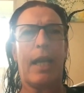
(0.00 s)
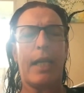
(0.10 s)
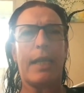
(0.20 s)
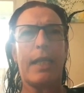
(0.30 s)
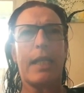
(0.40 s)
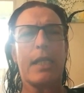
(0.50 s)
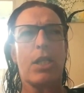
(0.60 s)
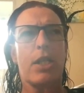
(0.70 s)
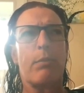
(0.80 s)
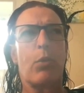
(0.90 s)
I think it's
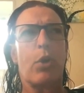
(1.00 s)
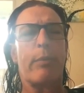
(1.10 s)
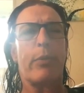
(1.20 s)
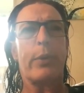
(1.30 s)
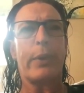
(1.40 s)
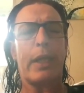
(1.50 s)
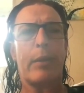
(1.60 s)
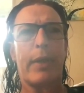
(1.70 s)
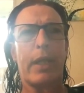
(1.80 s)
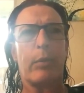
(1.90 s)
just more important
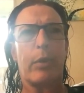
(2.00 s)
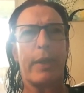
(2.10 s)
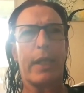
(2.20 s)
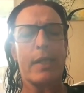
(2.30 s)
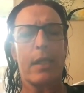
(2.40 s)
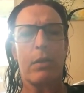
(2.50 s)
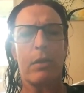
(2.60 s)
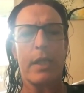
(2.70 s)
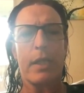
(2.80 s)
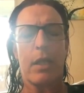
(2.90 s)
in pickleball because the
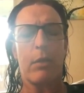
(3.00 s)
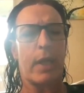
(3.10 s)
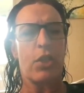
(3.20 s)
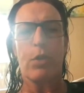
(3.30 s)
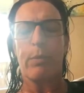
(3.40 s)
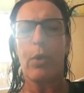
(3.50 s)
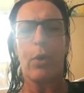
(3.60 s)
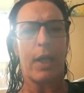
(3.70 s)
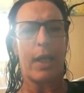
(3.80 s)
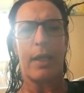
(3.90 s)
court is so much
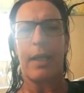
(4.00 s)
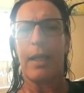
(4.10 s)
smaller.